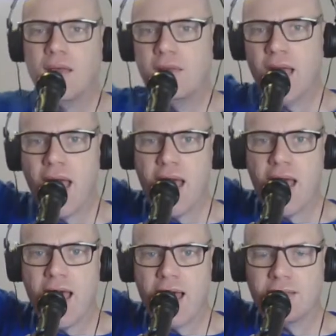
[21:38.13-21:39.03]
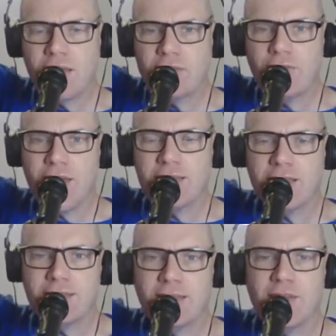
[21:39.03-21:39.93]
Yes, that was
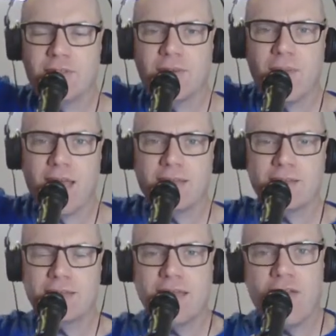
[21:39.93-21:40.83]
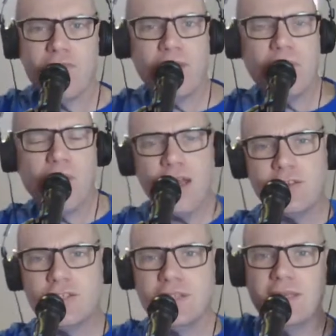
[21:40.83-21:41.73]
fantastic. It was amazing to see everybody
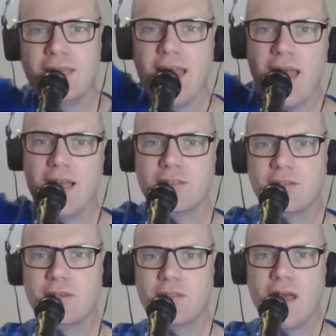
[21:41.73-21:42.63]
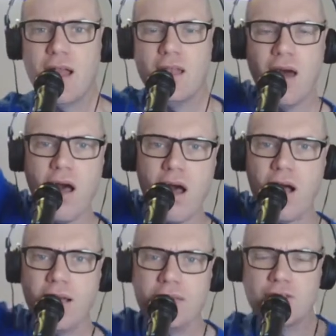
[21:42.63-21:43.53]
punching the air to the
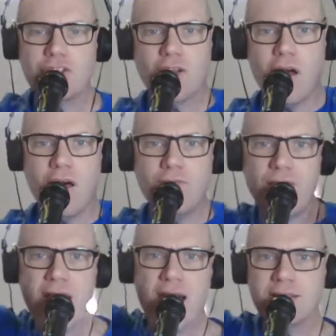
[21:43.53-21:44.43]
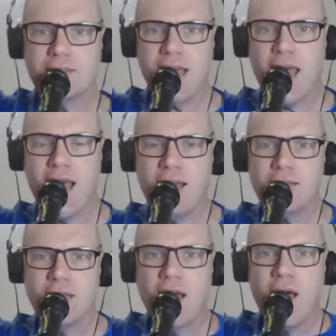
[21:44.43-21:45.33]
long and the short vowel sounds.